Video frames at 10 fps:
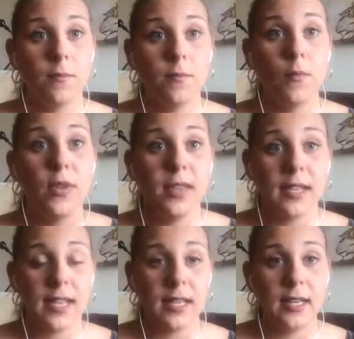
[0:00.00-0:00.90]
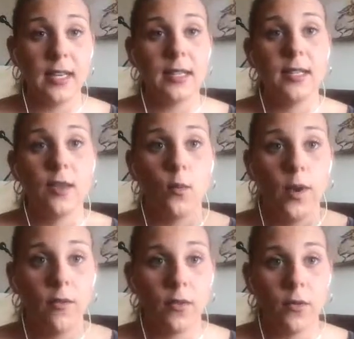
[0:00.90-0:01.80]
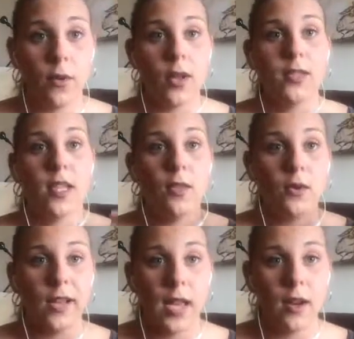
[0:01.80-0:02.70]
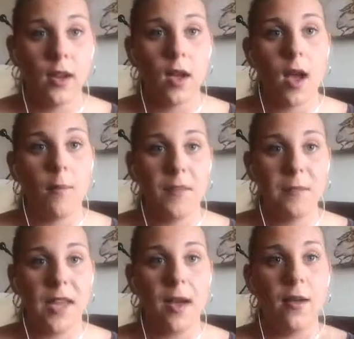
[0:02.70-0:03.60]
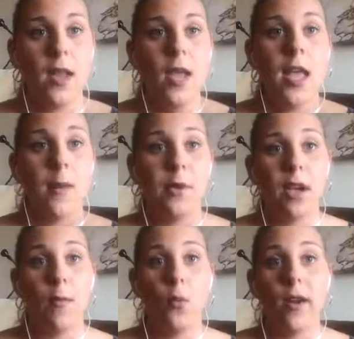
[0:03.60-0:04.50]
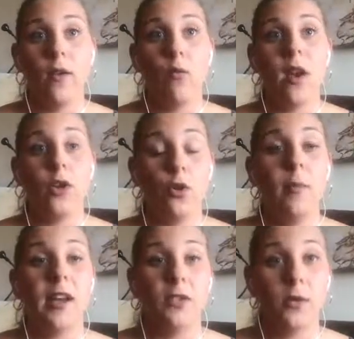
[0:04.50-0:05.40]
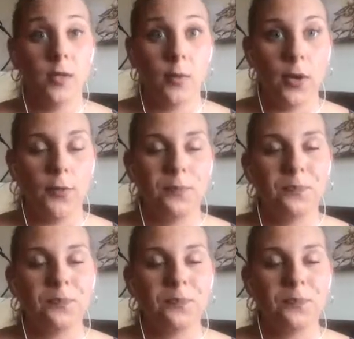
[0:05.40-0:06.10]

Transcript: breathing techniques and aware of your thoughts and learning how to calm them down and become aware of when you're about to explode.